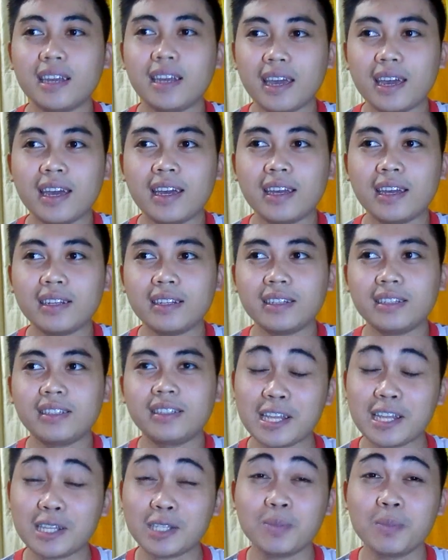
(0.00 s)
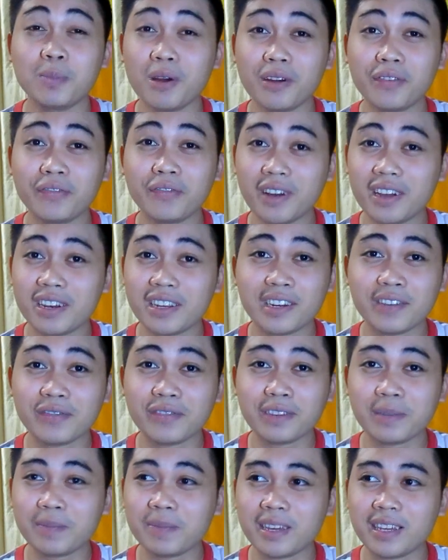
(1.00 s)
And it's more fun in the
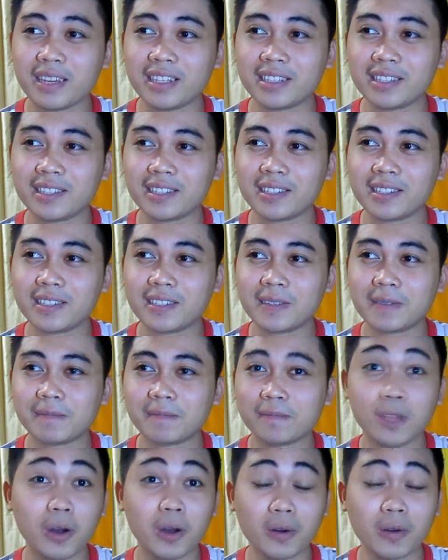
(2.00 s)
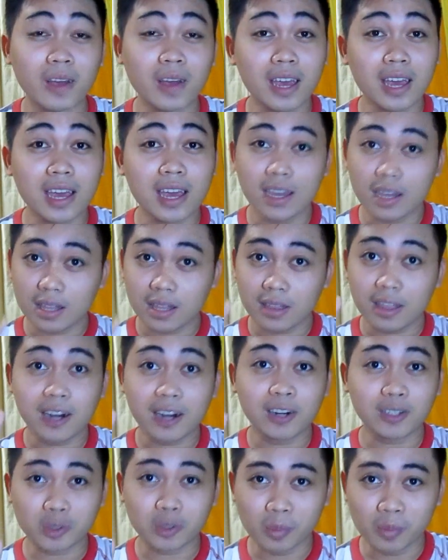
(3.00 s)
Philippines. No,
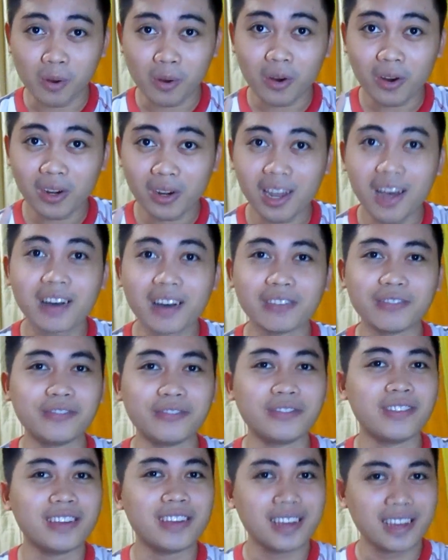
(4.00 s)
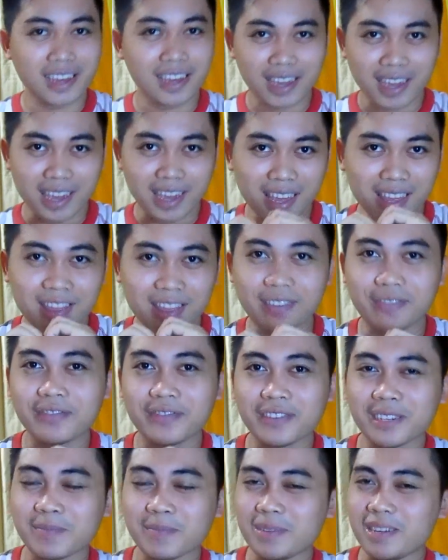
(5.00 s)
there's more love in the
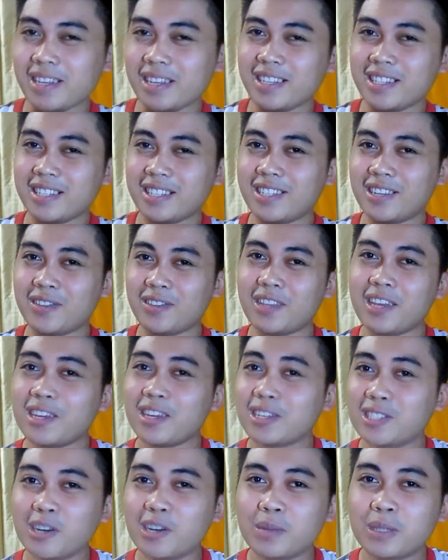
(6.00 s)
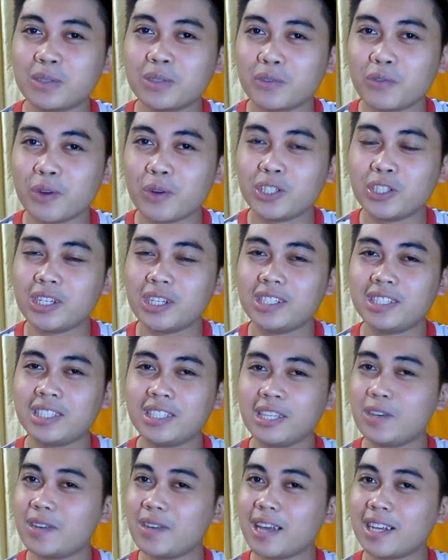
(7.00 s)
Philippines. So thank you so much for watching.
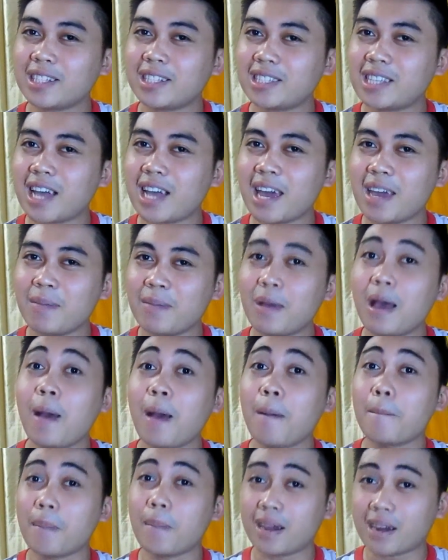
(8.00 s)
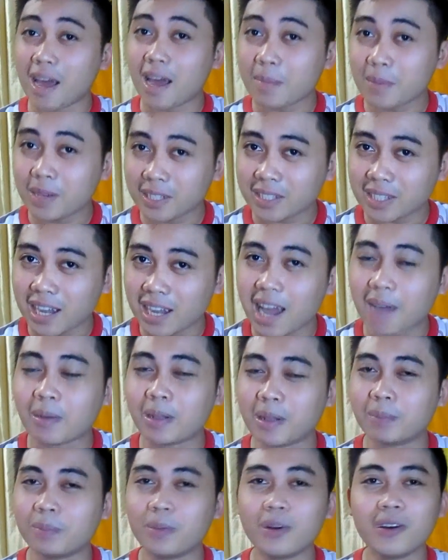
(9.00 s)
See you next time. Maraming
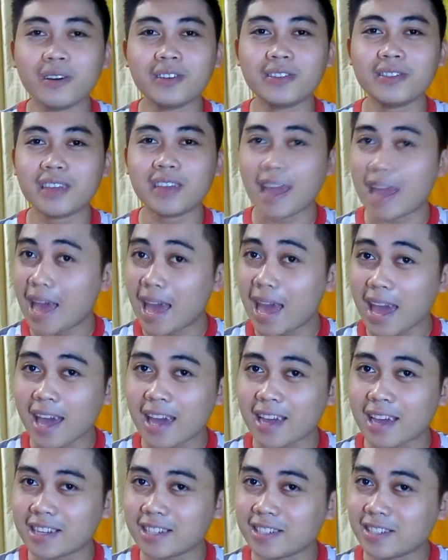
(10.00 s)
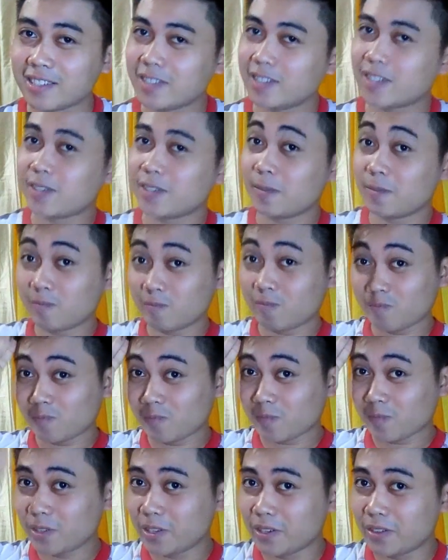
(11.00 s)
salamat po. And
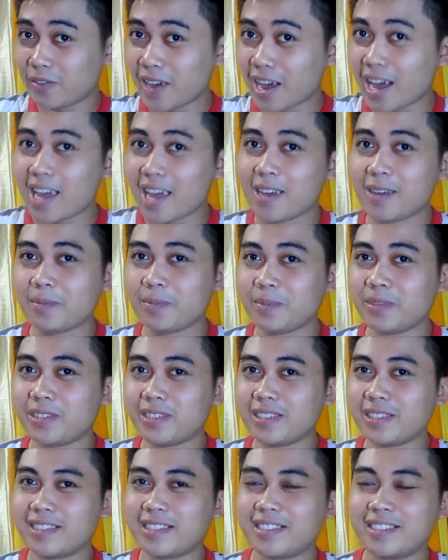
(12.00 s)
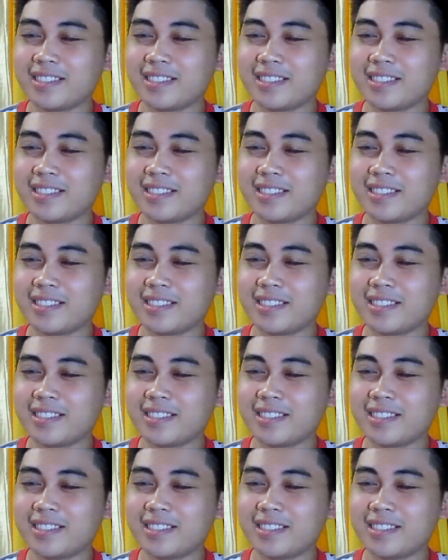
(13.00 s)
good vibes.